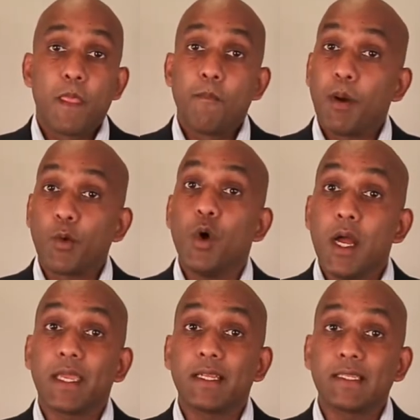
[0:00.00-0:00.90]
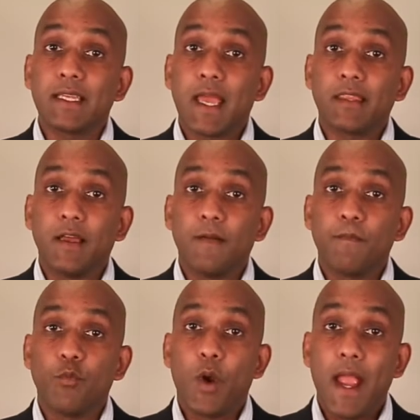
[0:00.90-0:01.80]
By working together,
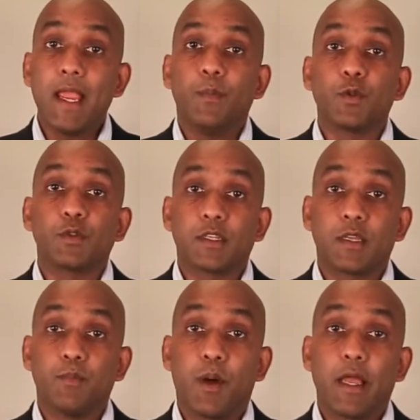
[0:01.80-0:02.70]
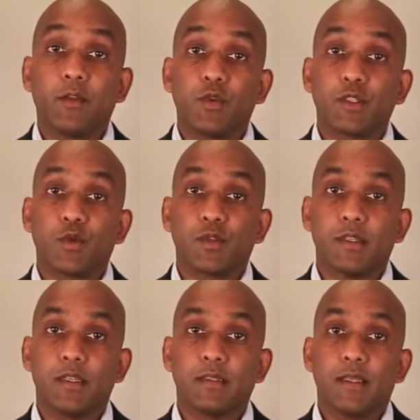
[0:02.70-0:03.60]
we're able to combine
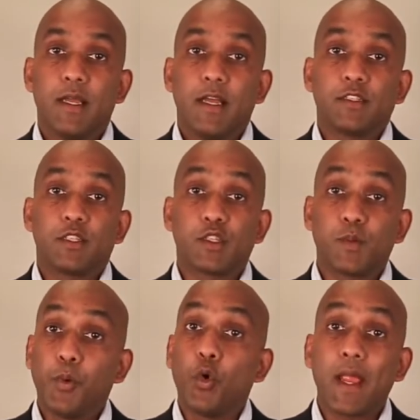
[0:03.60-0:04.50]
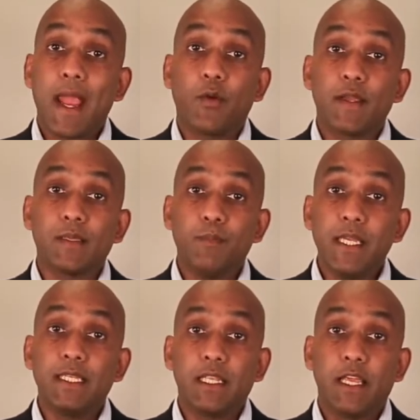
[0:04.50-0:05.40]
resources to support areas
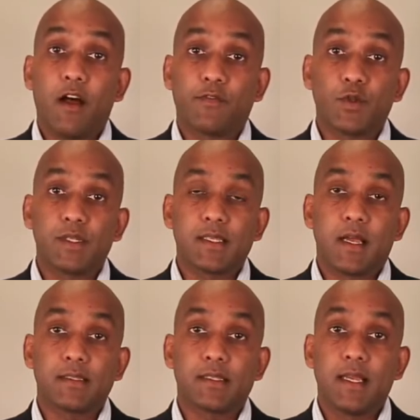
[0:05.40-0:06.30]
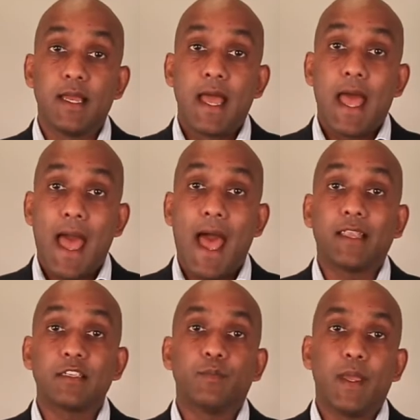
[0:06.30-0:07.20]
immediately after a disaster
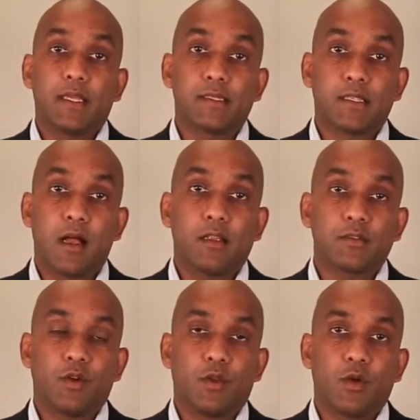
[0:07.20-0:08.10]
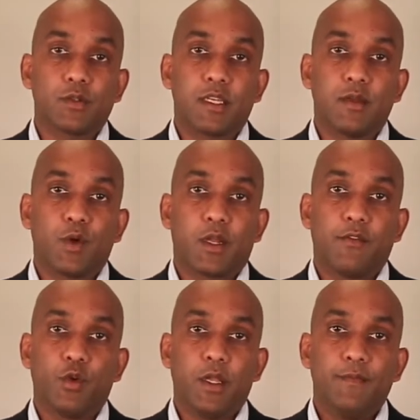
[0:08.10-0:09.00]
and make a start on long-term
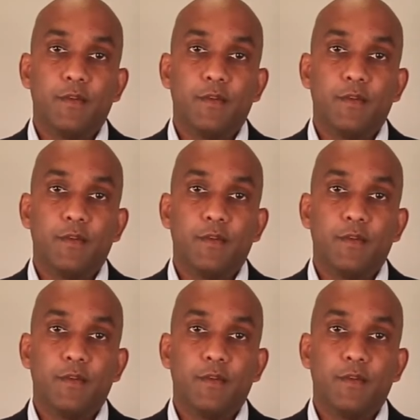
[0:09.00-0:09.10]
recovery.